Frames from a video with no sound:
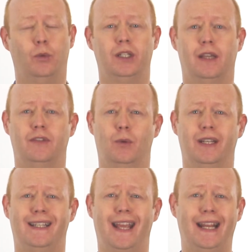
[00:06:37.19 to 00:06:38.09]
which gives you a
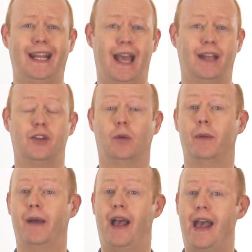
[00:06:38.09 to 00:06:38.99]
daily heads up
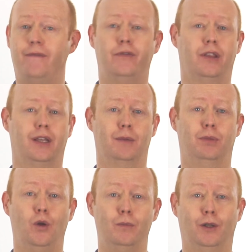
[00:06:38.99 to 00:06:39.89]
about everything
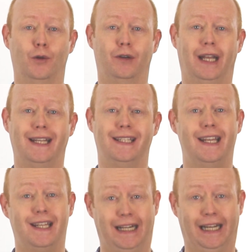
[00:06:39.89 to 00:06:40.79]
employment law
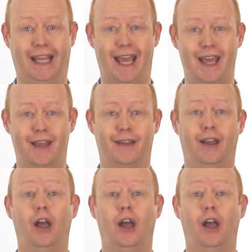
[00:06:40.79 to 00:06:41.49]
related, click here.